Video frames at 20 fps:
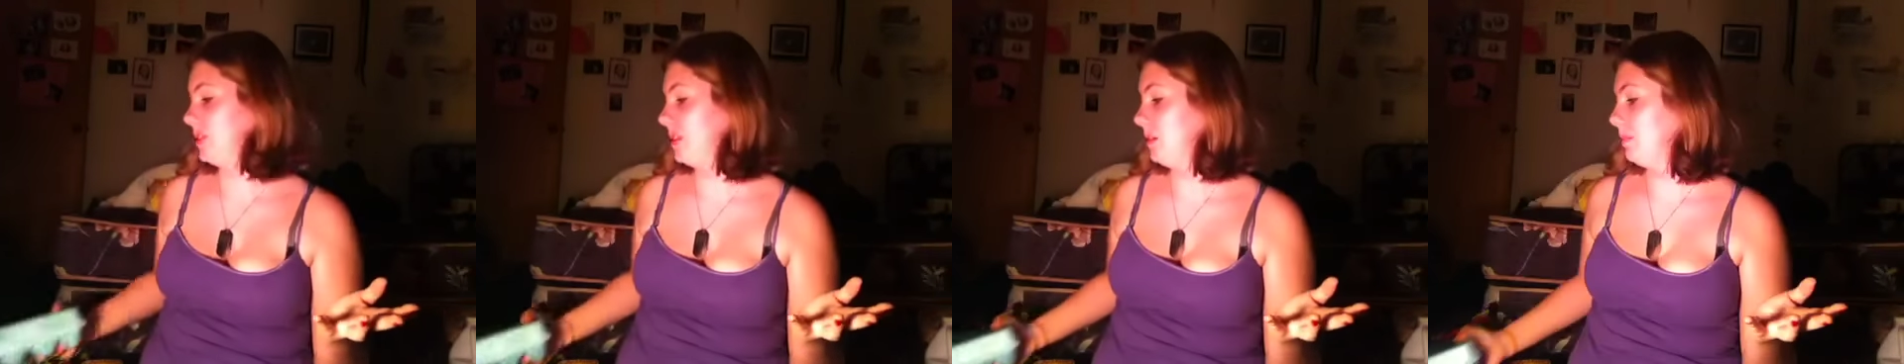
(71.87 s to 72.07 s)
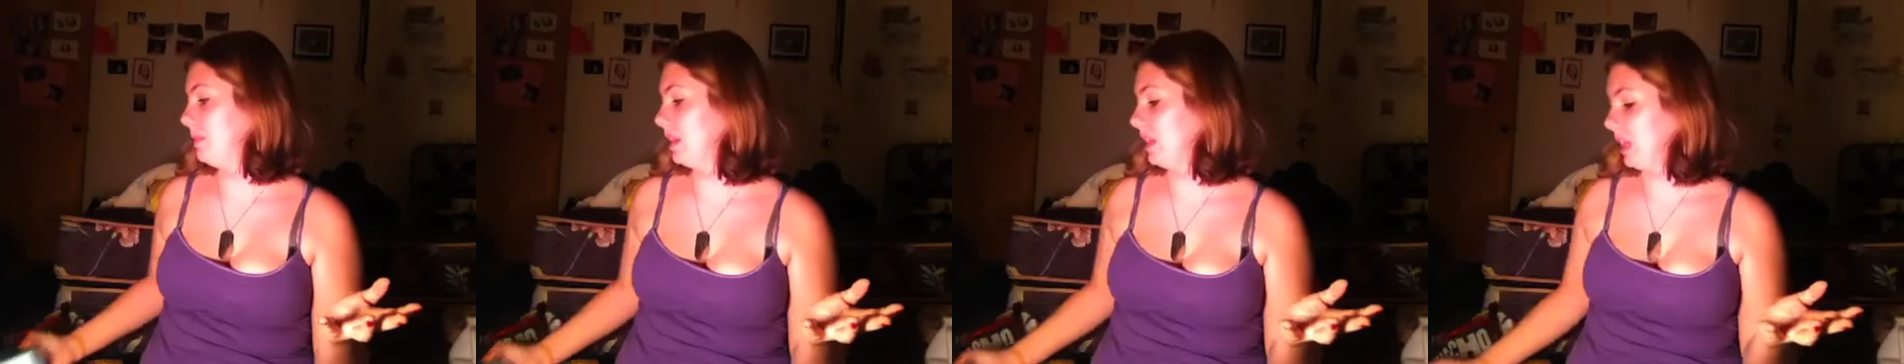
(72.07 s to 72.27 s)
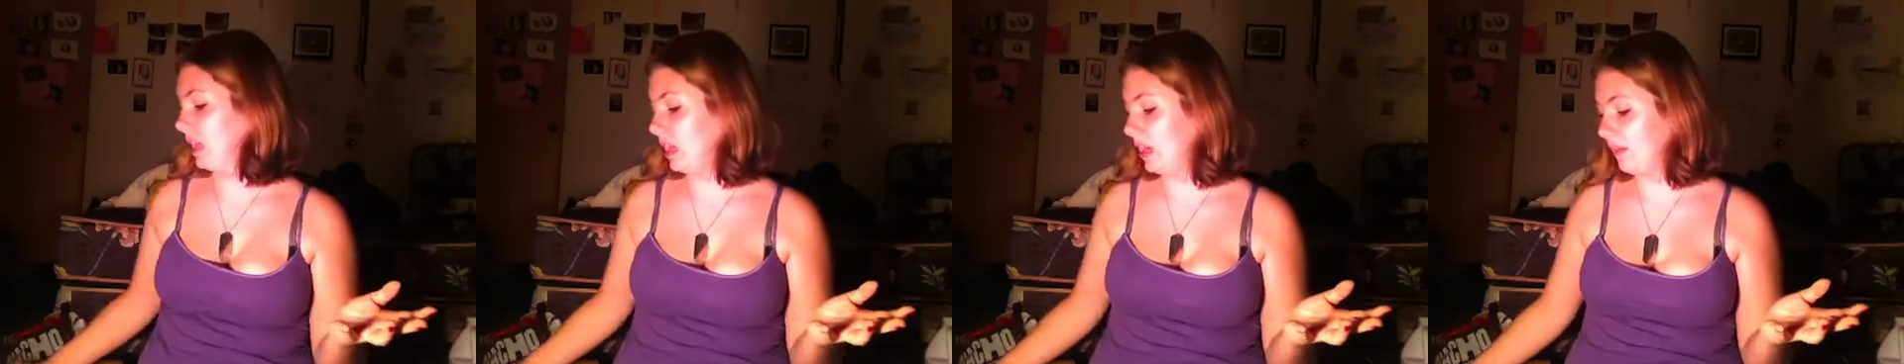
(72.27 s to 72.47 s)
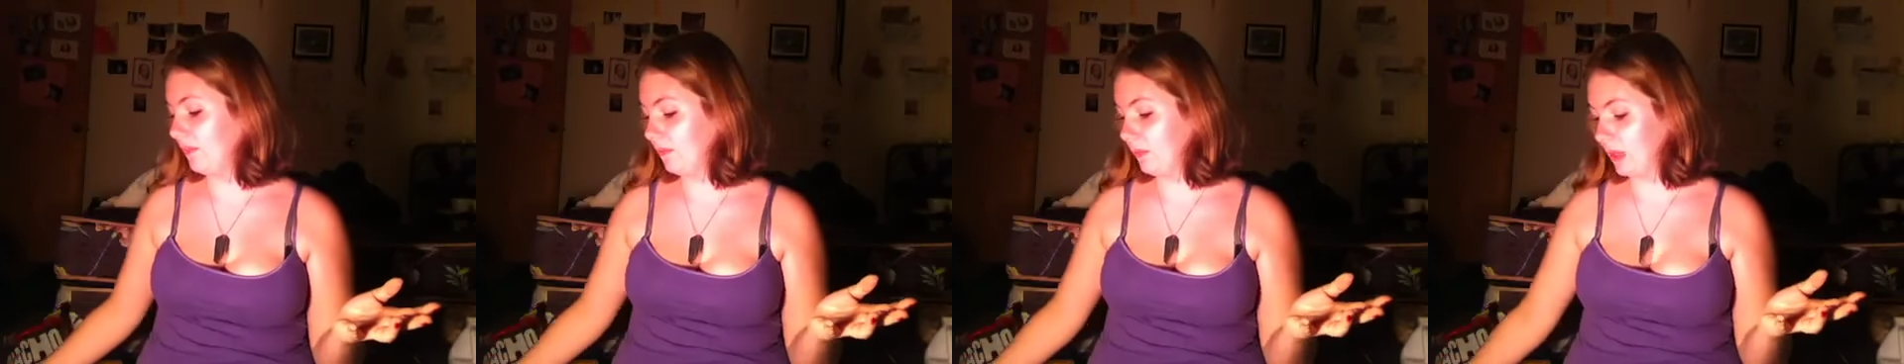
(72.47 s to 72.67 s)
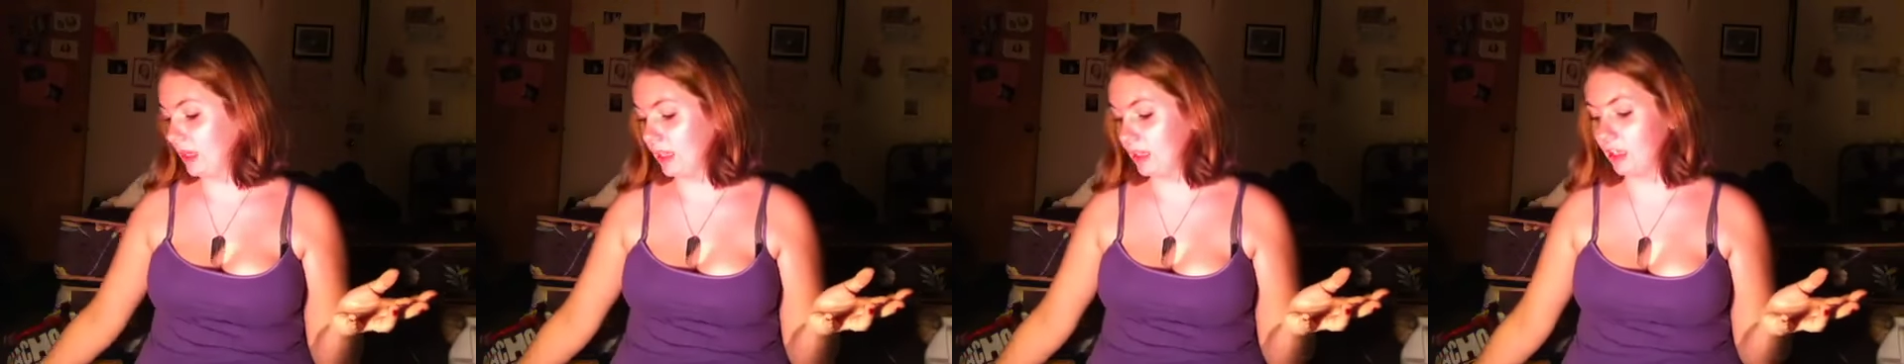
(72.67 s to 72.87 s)
stomach
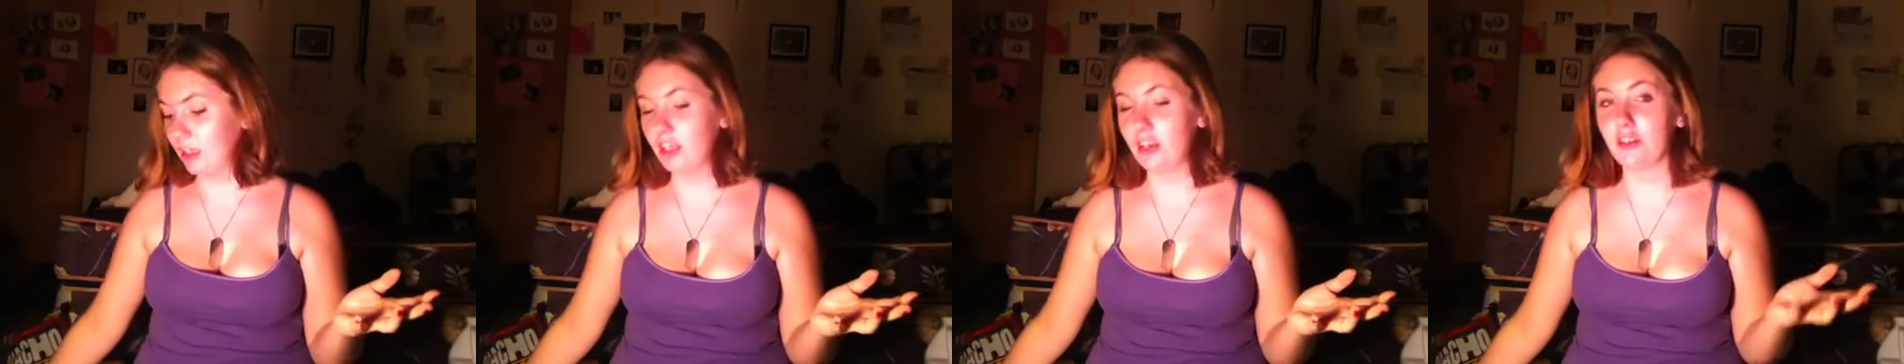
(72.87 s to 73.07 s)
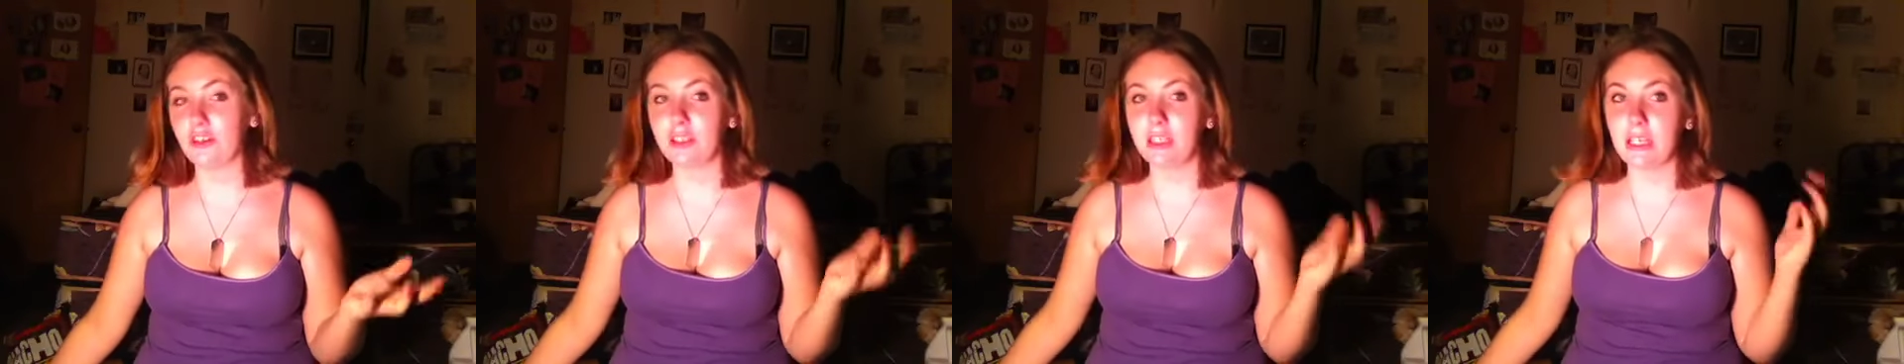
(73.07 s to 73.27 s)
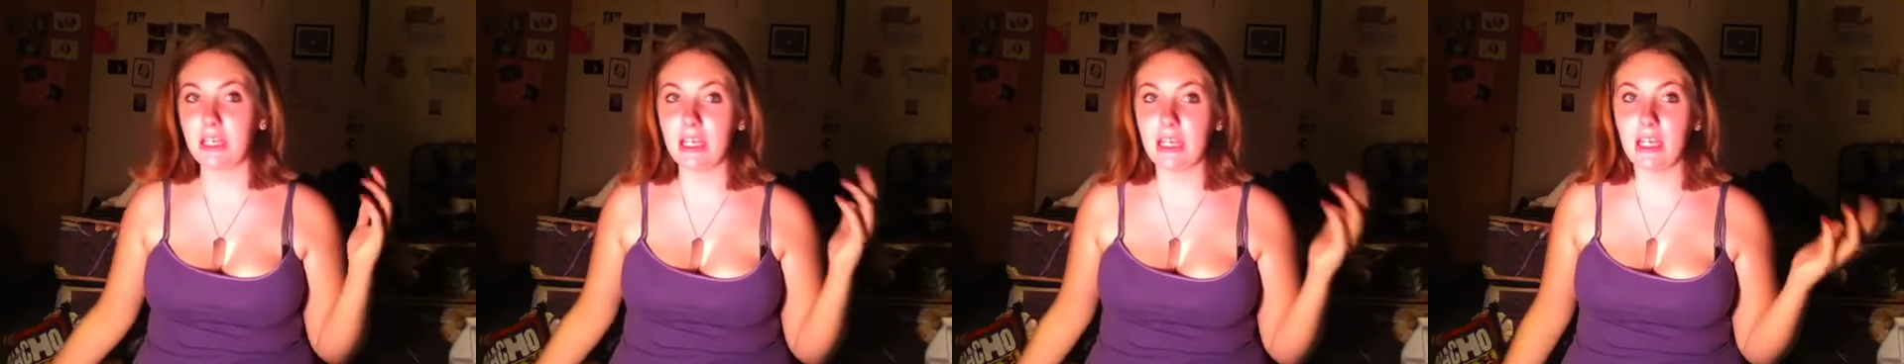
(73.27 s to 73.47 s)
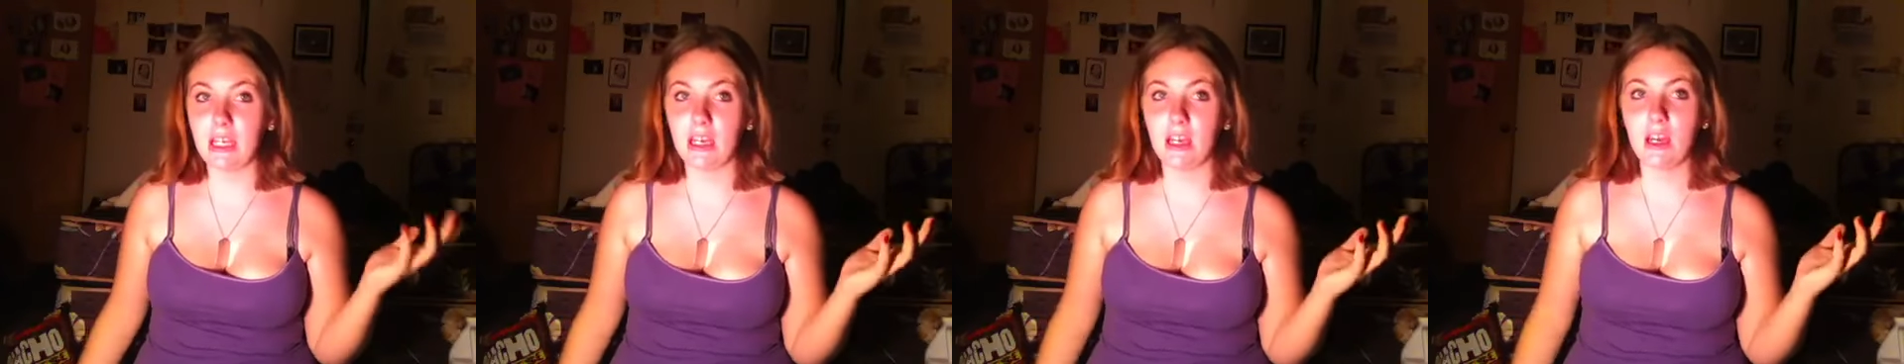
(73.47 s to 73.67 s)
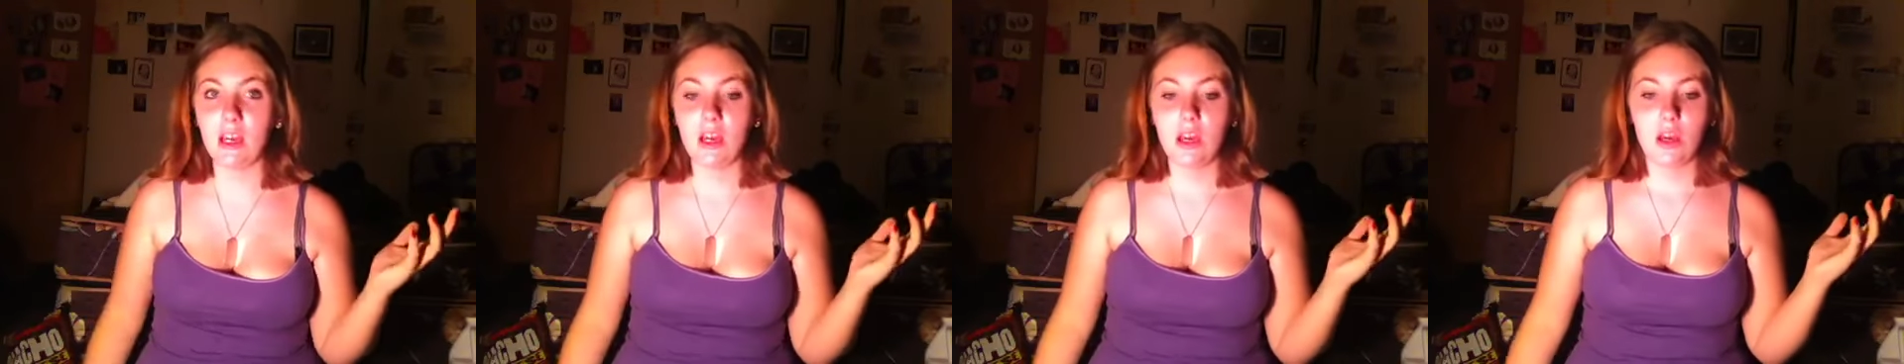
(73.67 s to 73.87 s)
if we can get her to eat,